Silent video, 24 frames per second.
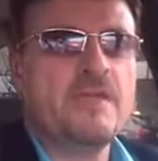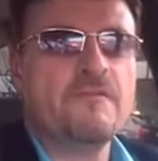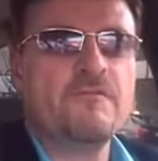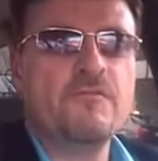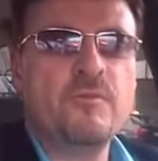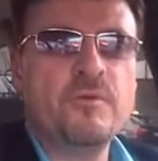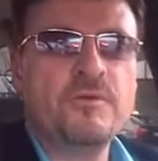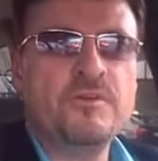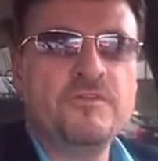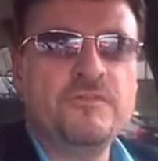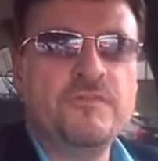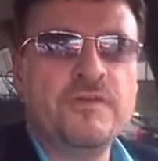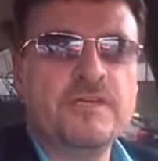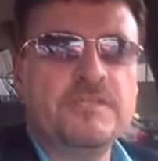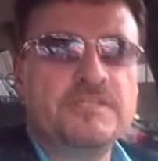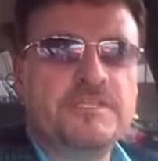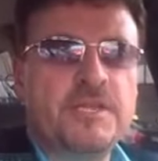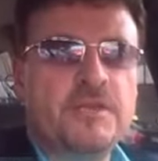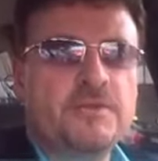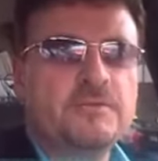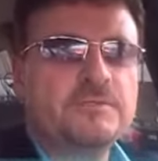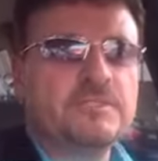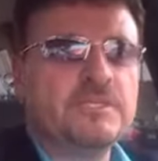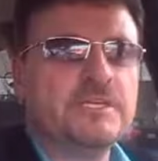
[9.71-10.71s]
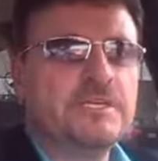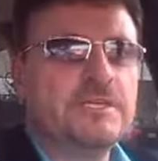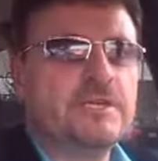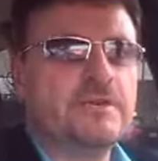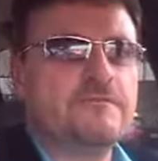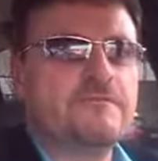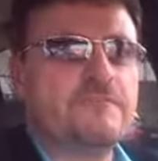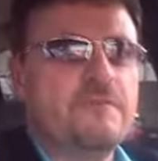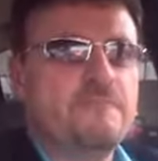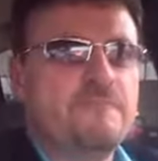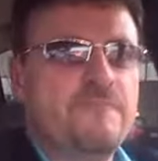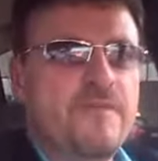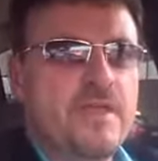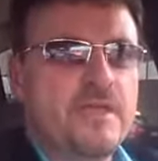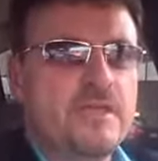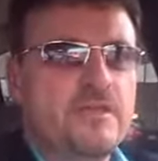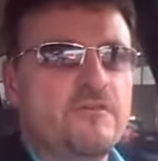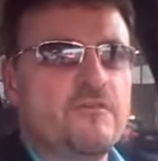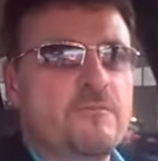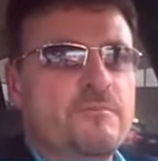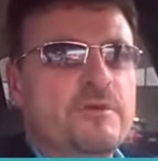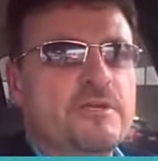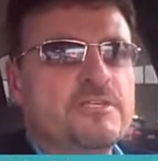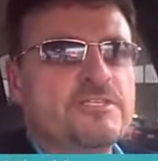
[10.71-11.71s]
Hey everyone, you've got Darren Little here from
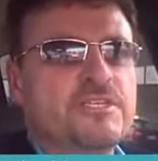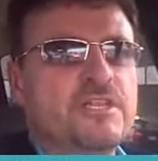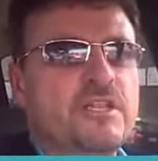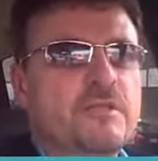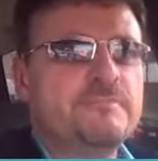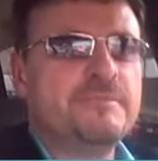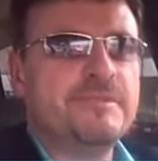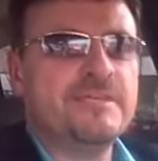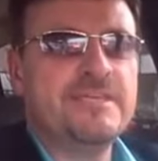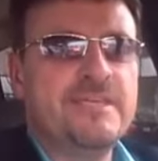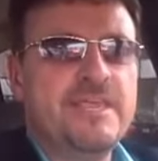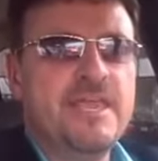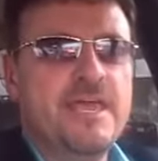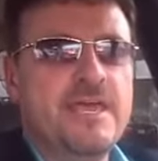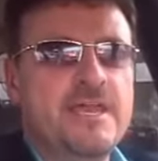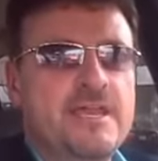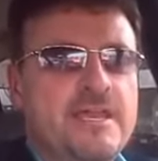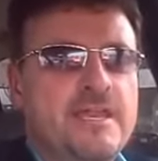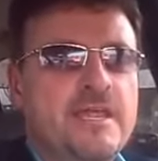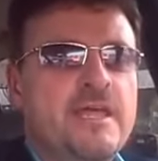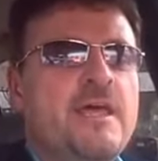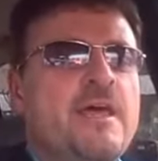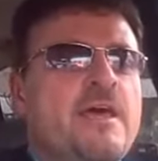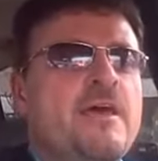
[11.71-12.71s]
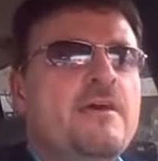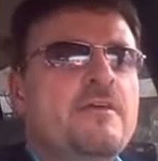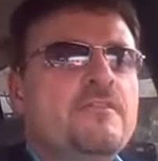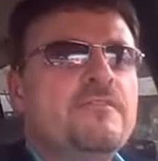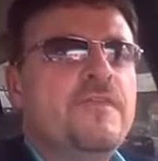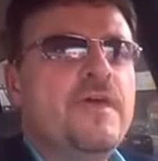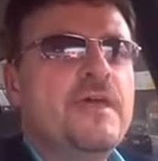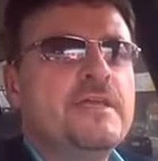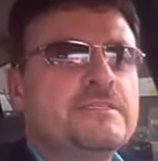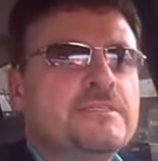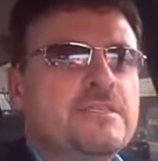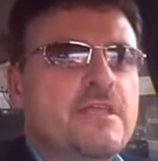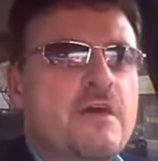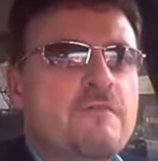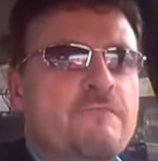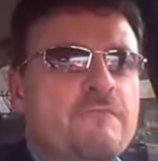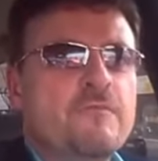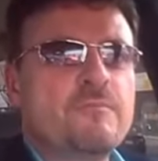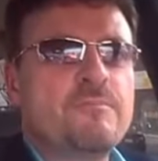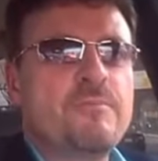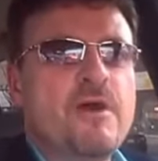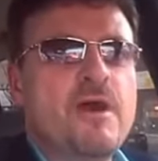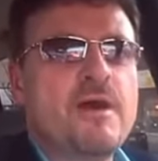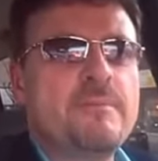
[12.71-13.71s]
Vancouver, British Columbia, Canada. Thanks a lot
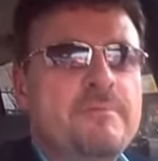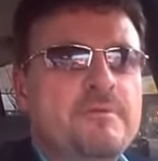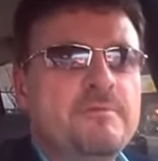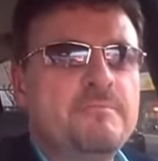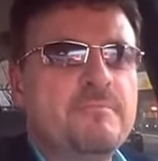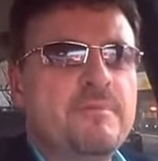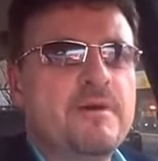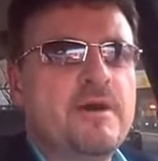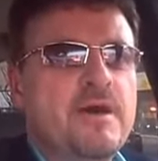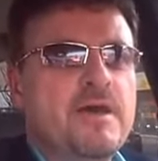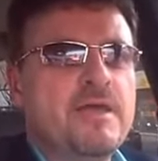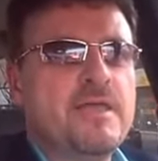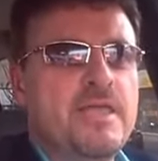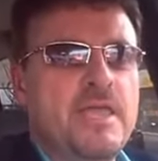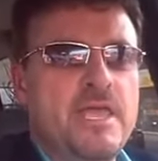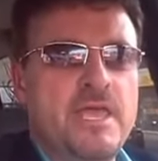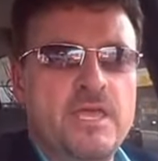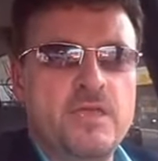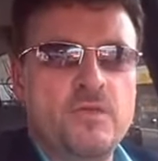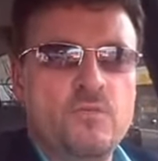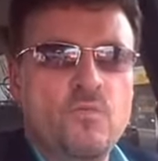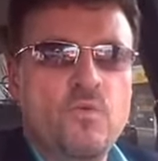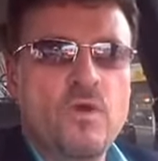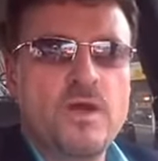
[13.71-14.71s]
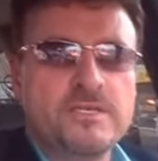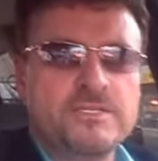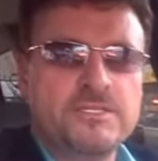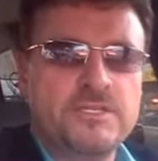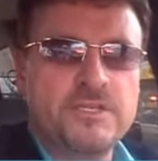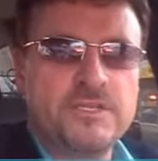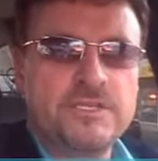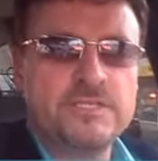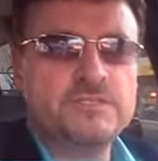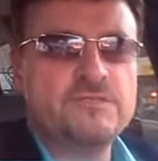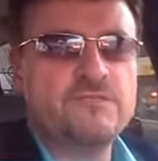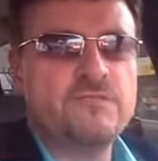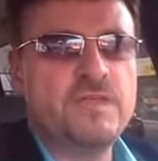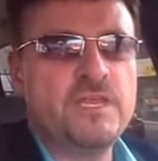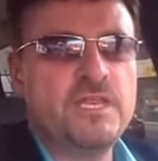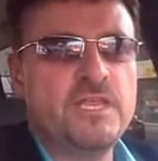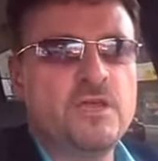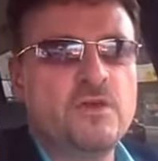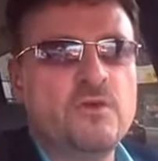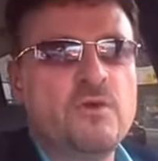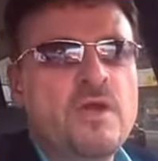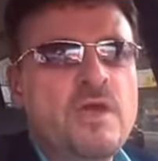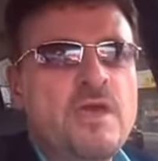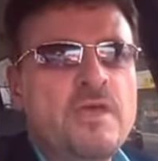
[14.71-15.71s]
for popping by and watching this
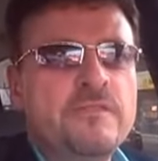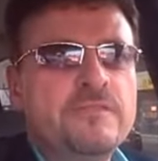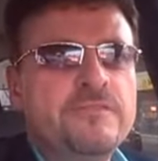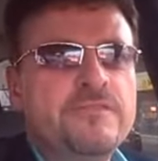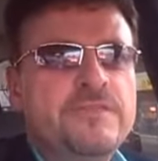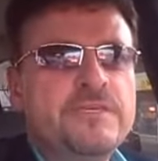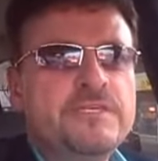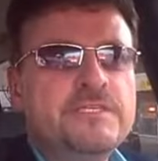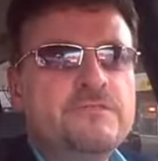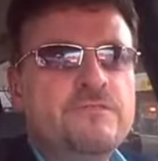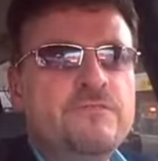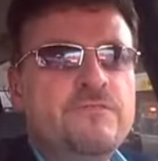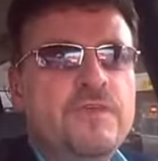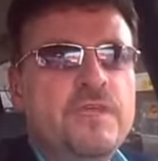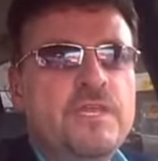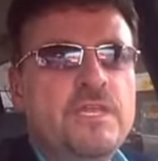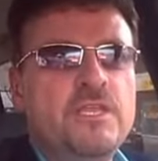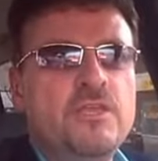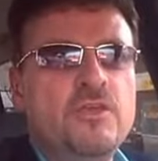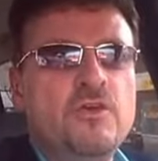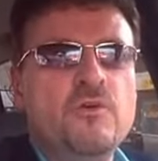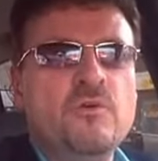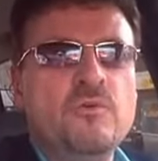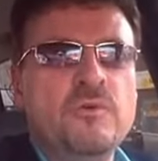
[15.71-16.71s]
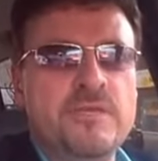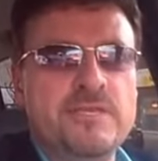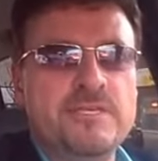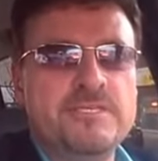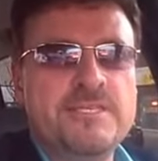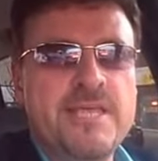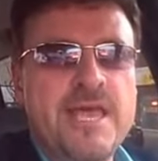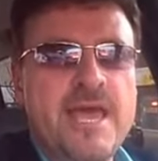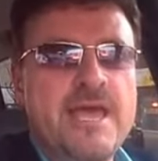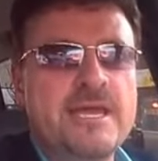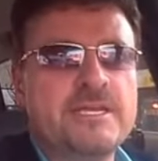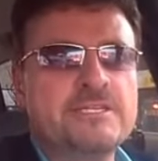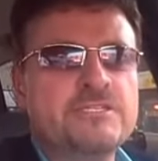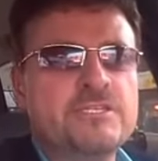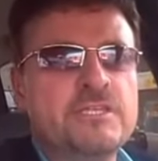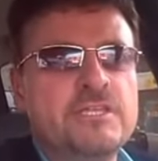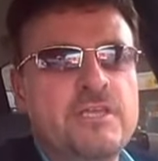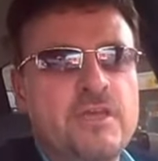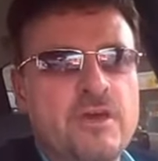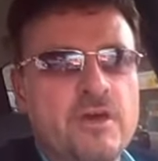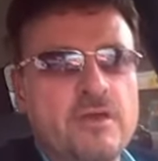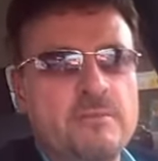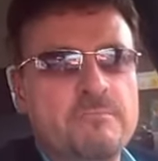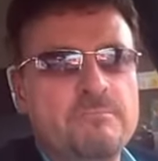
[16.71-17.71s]
video. This video is
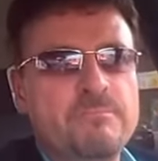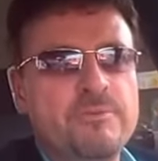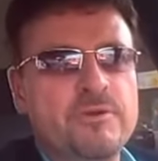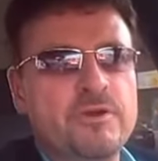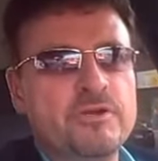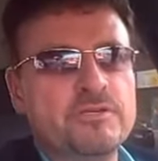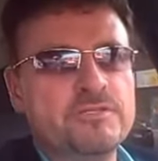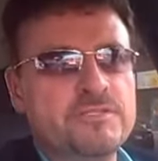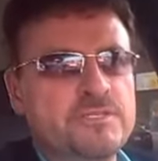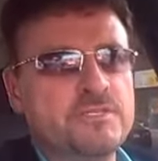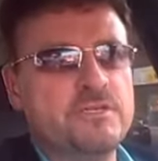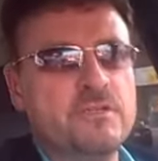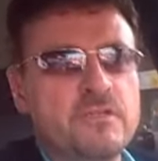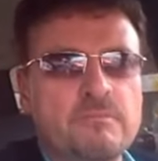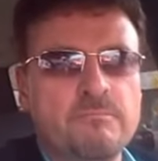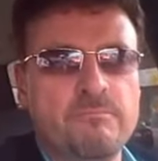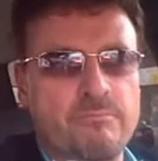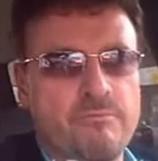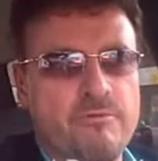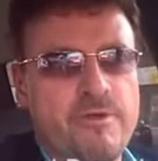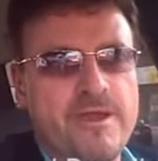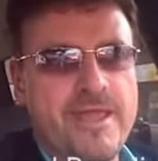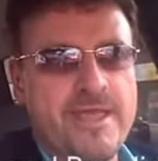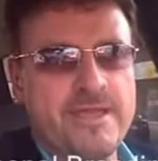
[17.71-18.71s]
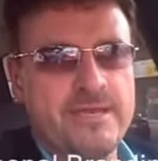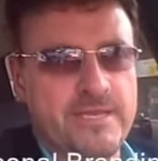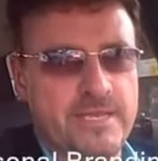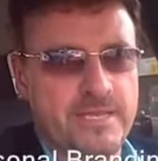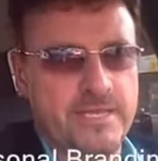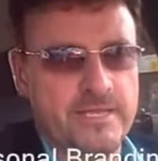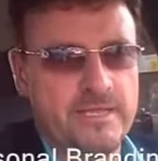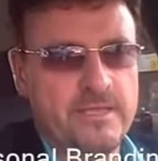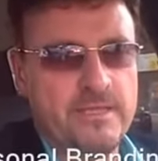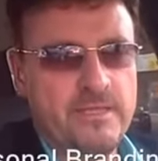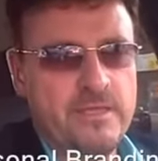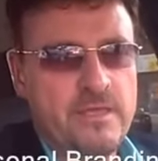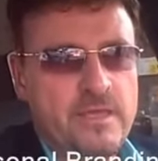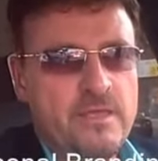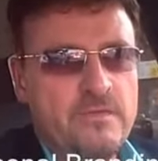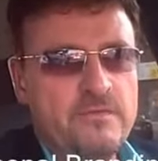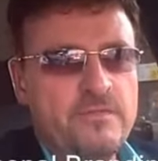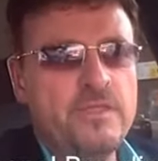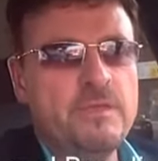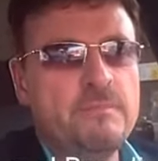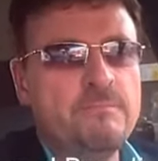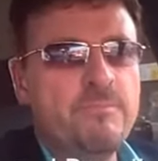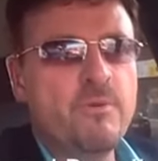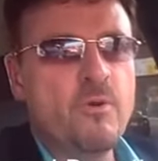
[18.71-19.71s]
actually on personal branding,
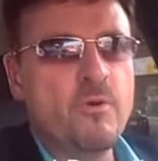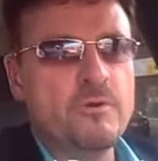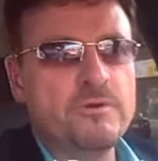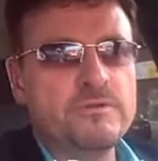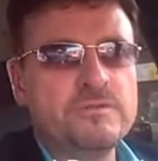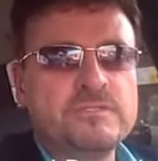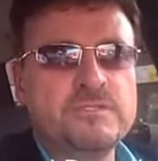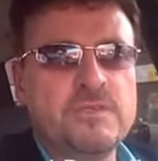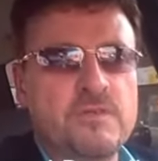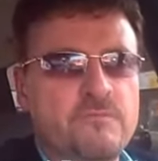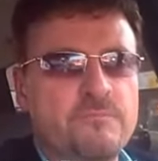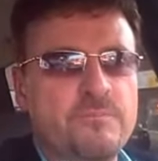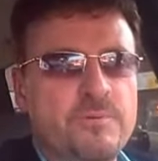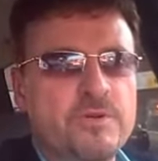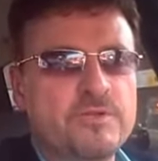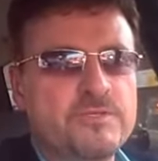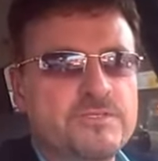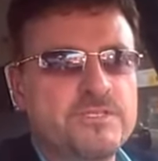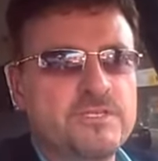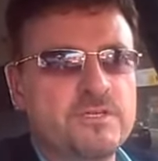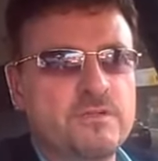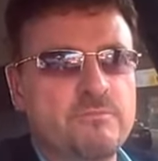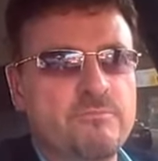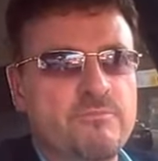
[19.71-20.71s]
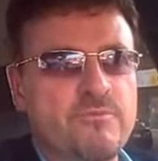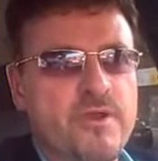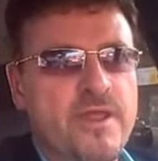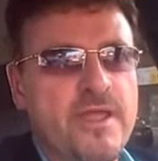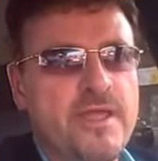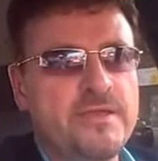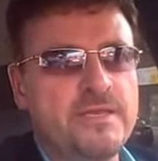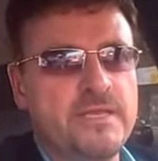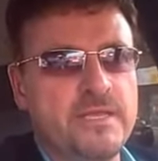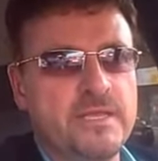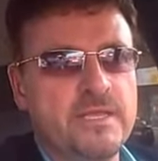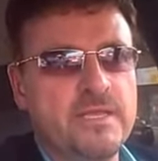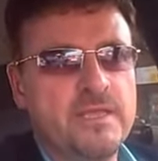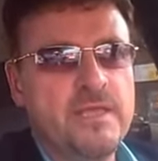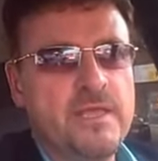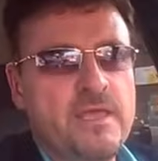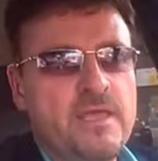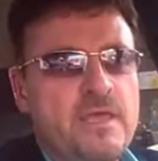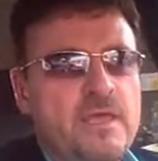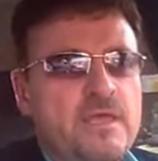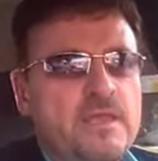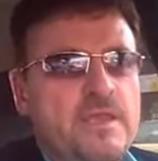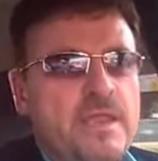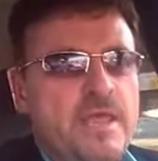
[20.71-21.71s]
the importance of personal branding.
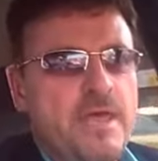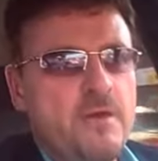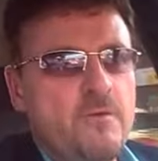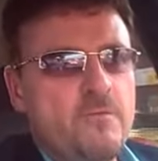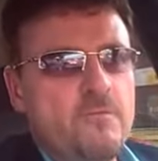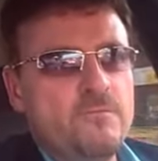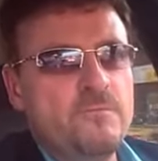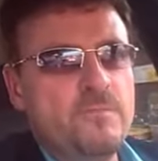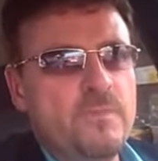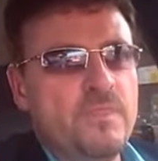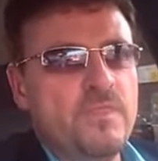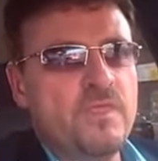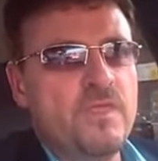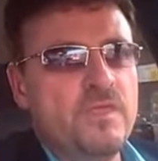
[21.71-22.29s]
Now,